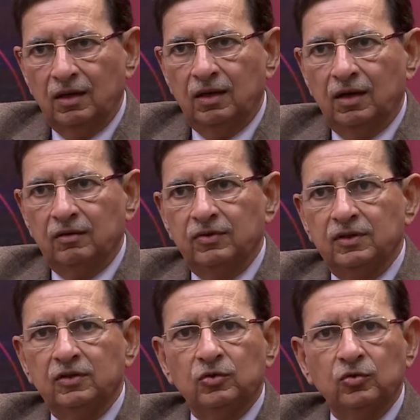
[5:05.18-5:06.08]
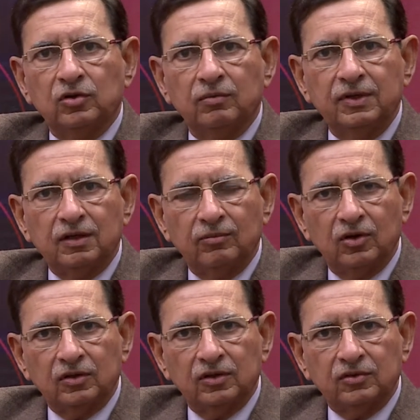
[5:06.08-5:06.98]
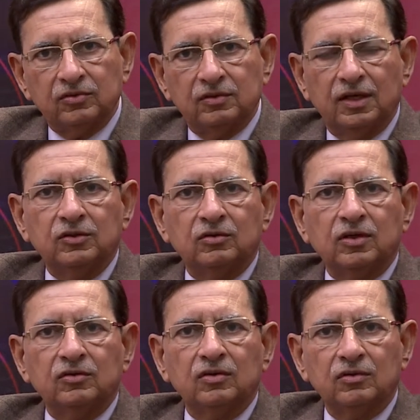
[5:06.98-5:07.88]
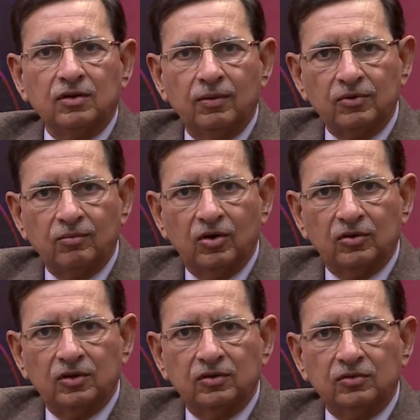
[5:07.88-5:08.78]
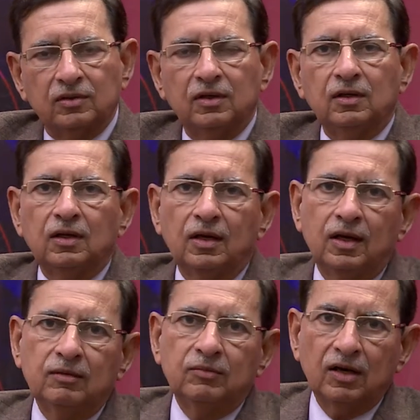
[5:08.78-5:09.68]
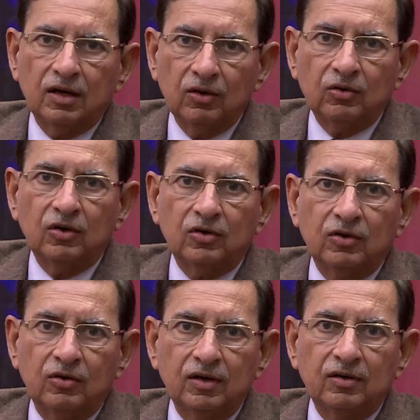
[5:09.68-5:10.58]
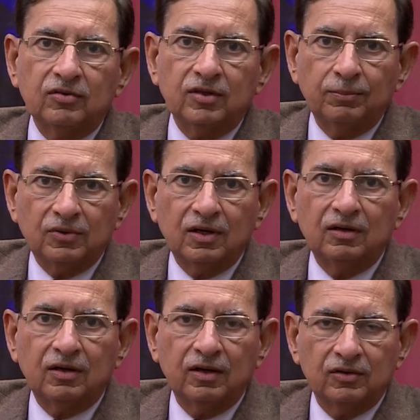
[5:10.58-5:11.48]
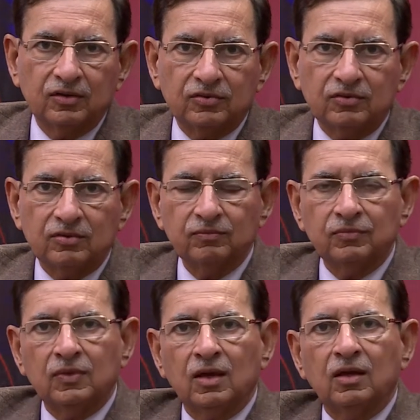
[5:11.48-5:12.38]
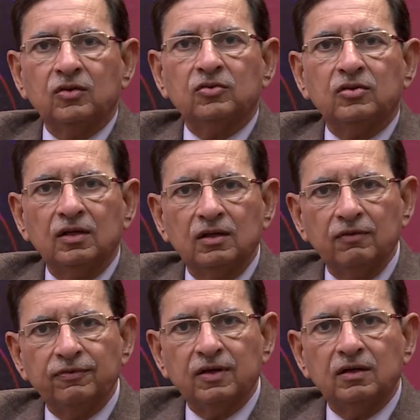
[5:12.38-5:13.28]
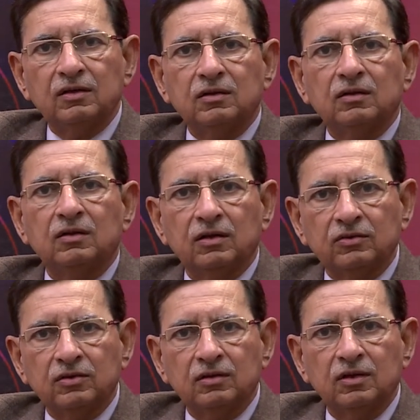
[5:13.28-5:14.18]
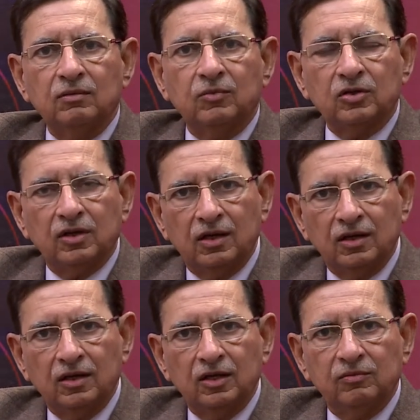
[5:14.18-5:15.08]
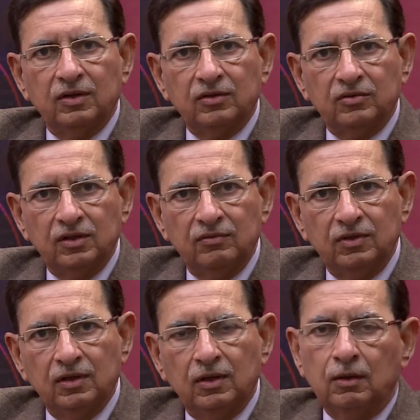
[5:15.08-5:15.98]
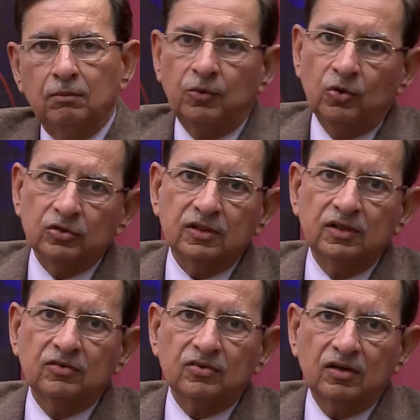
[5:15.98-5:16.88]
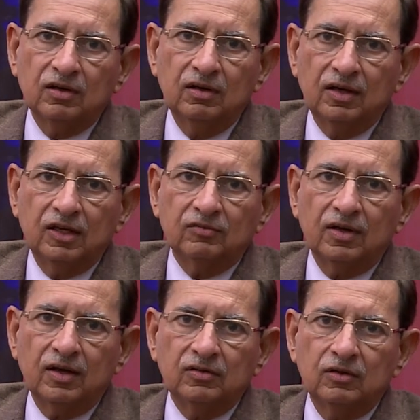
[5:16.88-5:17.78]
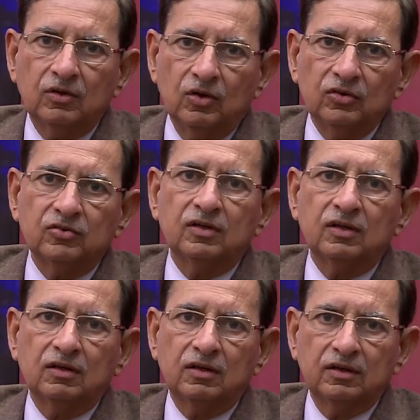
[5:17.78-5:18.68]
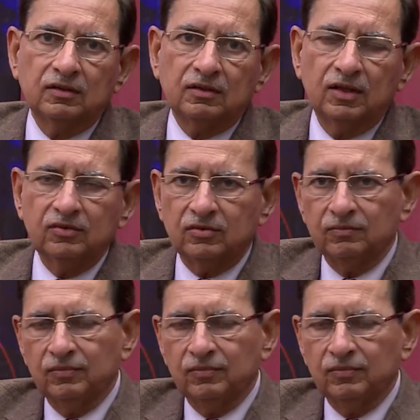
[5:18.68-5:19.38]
And with the use of beta blockers, angiotensin receptor blockers, and mineralocorticoid receptor antagonists, a significant reduction in mortality has been achieved both in sudden as well as in non-sudden cardiac deaths.